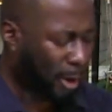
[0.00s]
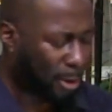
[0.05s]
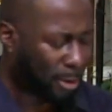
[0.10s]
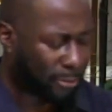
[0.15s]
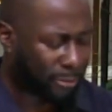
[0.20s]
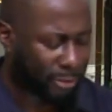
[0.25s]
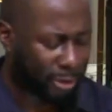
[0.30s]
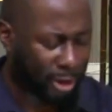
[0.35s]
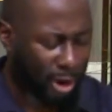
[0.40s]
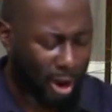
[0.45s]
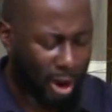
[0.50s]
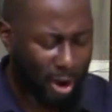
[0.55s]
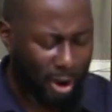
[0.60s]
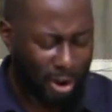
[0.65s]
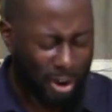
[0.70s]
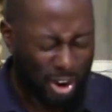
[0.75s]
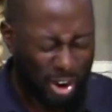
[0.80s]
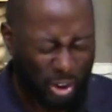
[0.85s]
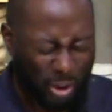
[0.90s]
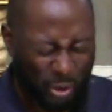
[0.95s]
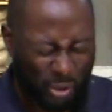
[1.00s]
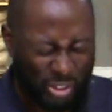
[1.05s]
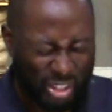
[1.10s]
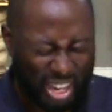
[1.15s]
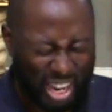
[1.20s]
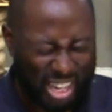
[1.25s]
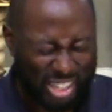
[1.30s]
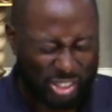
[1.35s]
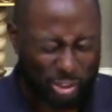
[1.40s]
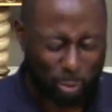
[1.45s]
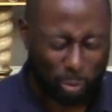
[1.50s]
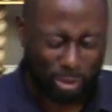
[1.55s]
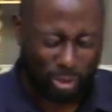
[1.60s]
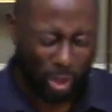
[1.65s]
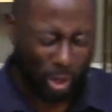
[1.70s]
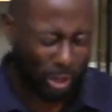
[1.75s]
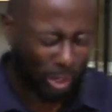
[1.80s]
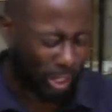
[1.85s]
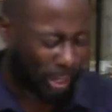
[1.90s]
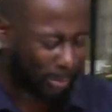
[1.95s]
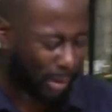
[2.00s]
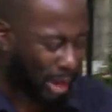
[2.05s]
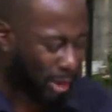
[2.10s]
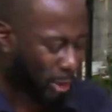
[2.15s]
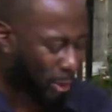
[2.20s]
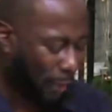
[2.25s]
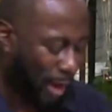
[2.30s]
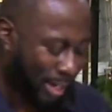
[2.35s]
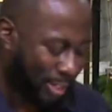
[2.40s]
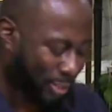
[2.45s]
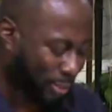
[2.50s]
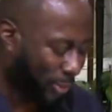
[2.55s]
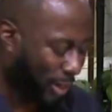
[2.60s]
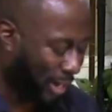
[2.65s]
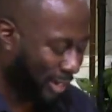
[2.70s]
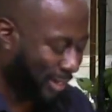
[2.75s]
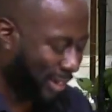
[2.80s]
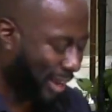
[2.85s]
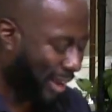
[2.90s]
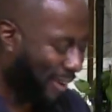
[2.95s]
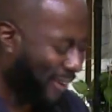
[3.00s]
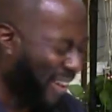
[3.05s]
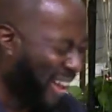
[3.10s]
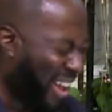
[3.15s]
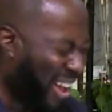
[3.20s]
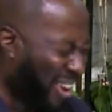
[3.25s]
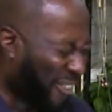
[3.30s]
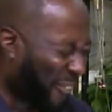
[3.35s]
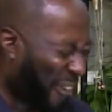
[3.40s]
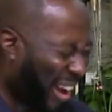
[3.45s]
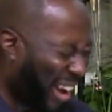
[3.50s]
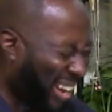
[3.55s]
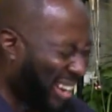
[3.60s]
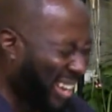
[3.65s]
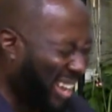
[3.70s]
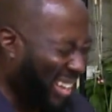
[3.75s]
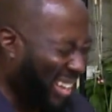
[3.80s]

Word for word: over all creation. We're talking about Christ right now, right?